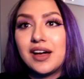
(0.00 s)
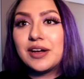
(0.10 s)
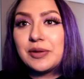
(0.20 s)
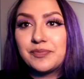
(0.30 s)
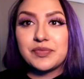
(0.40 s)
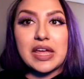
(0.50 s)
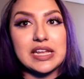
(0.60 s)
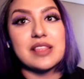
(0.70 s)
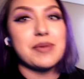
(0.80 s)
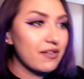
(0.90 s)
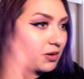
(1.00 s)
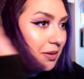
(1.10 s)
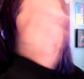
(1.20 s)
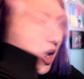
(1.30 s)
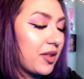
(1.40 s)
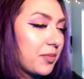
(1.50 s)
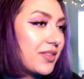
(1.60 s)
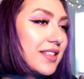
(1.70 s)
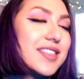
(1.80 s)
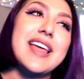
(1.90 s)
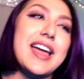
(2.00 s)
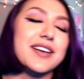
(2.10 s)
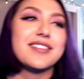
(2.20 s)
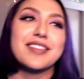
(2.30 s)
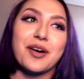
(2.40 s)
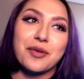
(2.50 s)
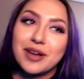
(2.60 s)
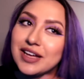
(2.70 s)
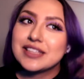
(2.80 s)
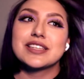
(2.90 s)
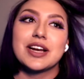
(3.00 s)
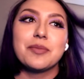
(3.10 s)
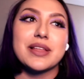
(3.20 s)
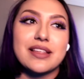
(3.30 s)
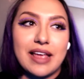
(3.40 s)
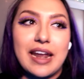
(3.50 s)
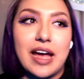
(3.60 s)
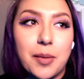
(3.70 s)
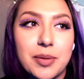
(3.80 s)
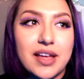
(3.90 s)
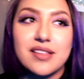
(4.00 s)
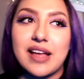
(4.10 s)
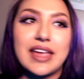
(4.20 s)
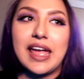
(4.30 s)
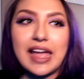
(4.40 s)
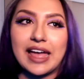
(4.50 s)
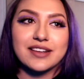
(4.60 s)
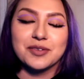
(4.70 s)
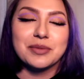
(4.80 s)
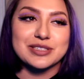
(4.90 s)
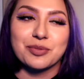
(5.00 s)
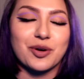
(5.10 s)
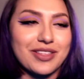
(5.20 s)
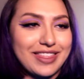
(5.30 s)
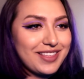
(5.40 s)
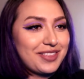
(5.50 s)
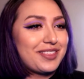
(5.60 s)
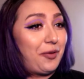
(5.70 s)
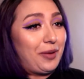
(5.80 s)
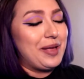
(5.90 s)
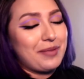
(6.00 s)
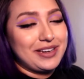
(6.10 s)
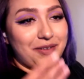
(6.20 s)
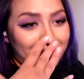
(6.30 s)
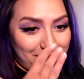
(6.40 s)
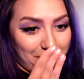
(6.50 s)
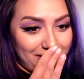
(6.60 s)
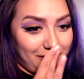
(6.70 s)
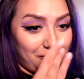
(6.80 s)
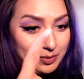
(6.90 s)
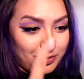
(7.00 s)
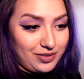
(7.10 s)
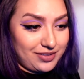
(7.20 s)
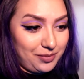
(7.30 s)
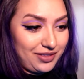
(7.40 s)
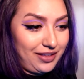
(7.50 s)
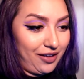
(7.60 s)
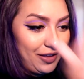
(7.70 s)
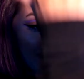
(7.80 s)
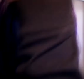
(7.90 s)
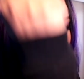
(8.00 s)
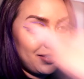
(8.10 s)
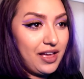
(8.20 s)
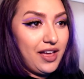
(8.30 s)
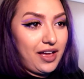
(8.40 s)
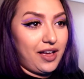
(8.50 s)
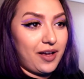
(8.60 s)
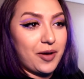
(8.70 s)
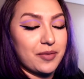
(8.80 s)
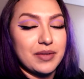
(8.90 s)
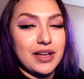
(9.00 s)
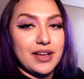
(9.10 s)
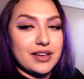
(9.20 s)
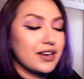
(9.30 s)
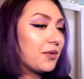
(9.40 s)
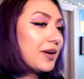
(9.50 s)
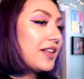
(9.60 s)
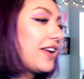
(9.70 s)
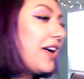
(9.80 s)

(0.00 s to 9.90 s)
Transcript: Um, and he's been giving me problems since then. So, sir, please let up because I can't handle much more of this. So why am I doing this to myself? I'm doing this to myself. Anyways, um, you know what? Did I